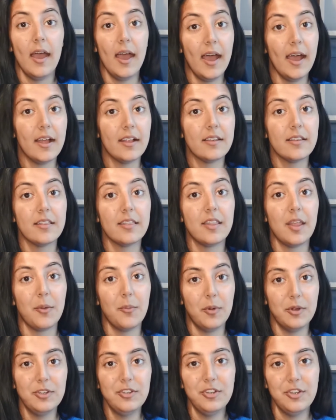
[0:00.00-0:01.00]
And they
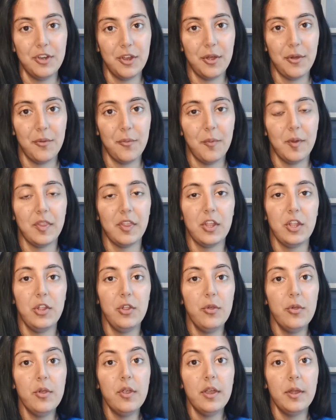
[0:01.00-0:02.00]
want to know whether
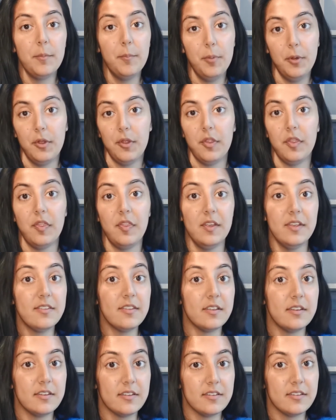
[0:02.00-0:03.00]
you can put this
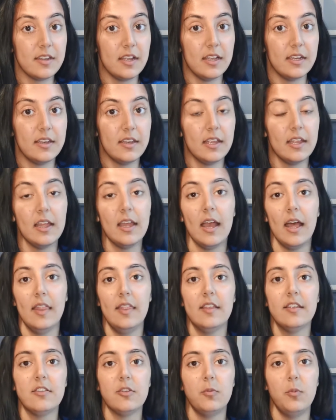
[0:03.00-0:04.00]
understanding and
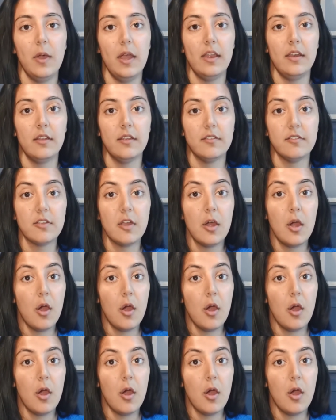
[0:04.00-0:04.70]
this awareness